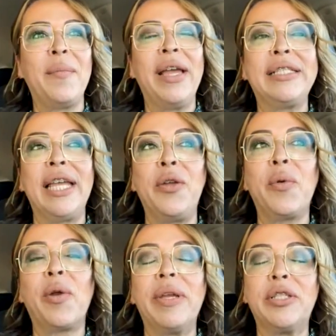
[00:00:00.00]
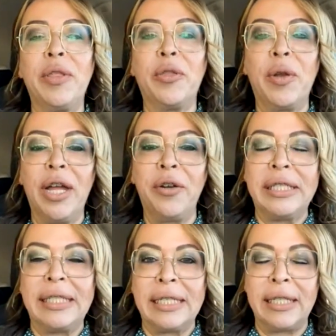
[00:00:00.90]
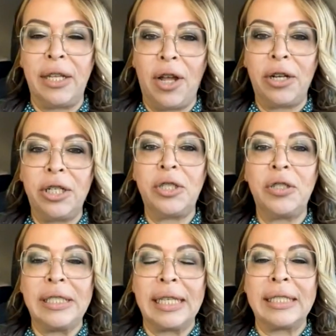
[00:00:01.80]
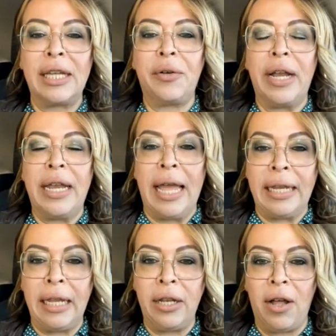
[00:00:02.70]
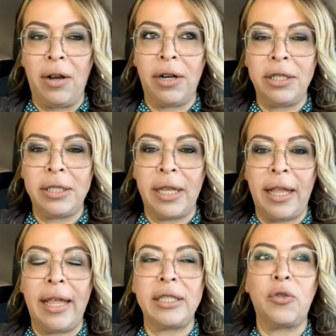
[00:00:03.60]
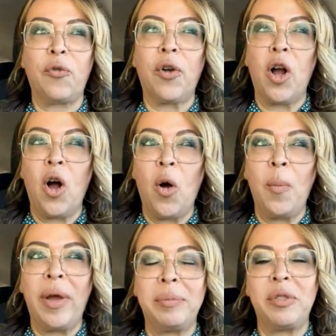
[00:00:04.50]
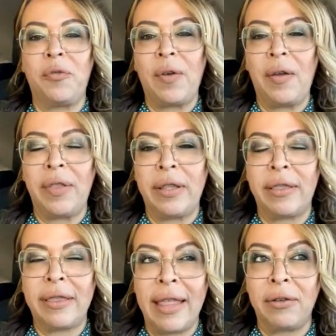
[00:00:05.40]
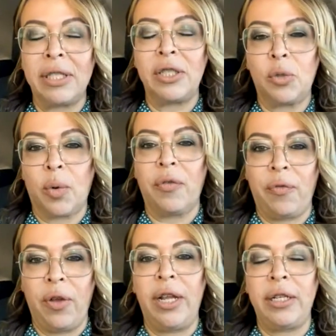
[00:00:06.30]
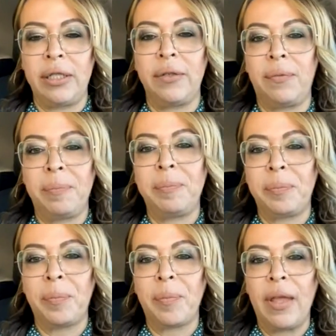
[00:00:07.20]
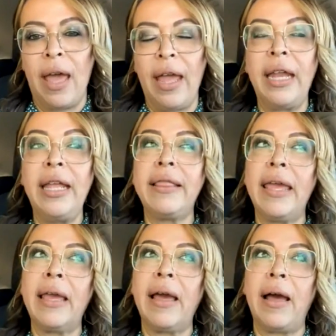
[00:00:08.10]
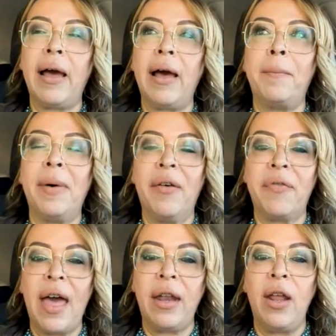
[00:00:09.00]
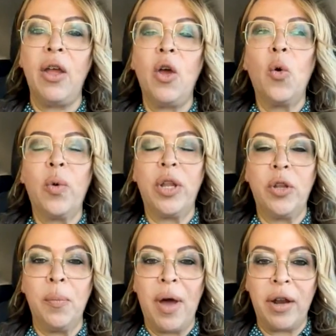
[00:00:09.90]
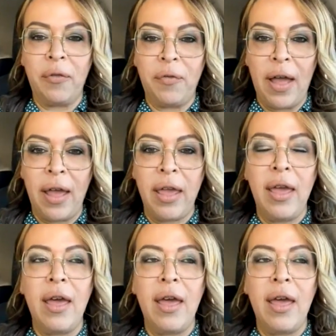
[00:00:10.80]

it's anywhere between $360 to $690, and that's for a home up to 5,000 square footage. Yeah, anything above that, we do modify,